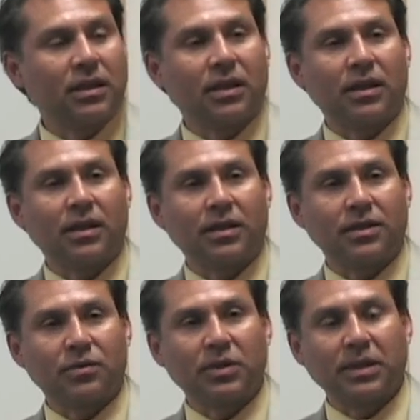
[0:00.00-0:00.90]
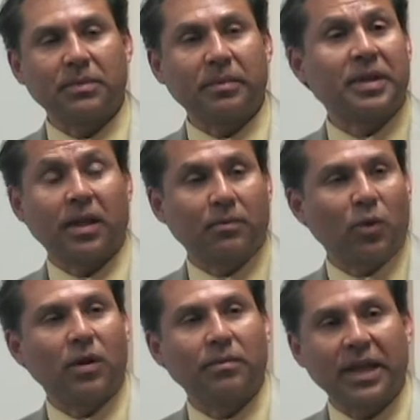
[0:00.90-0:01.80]
uh, is really maybe not
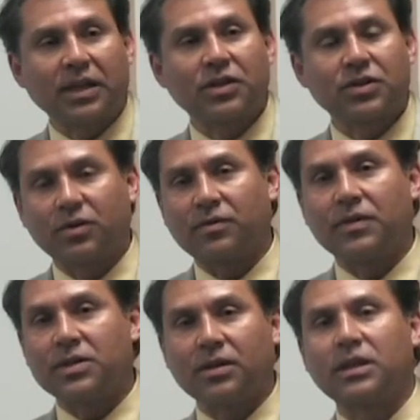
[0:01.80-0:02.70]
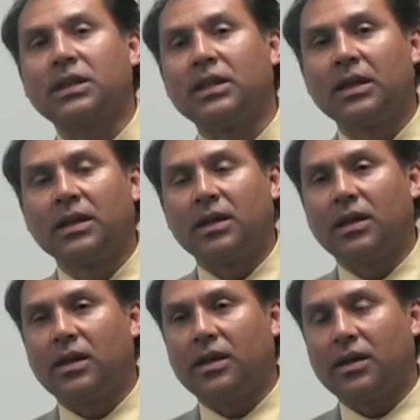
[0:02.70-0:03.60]
well managed or fiscally
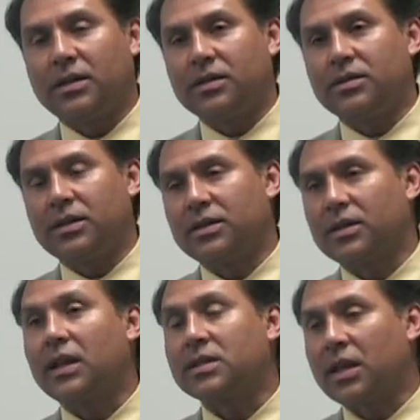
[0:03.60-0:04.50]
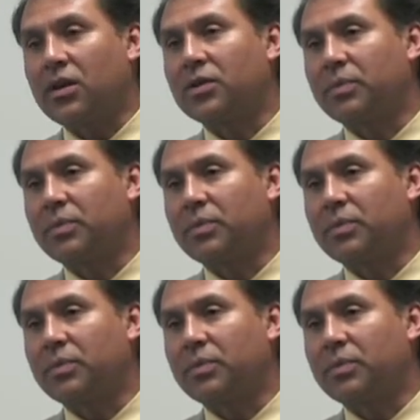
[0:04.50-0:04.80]
uh, is, is not sound.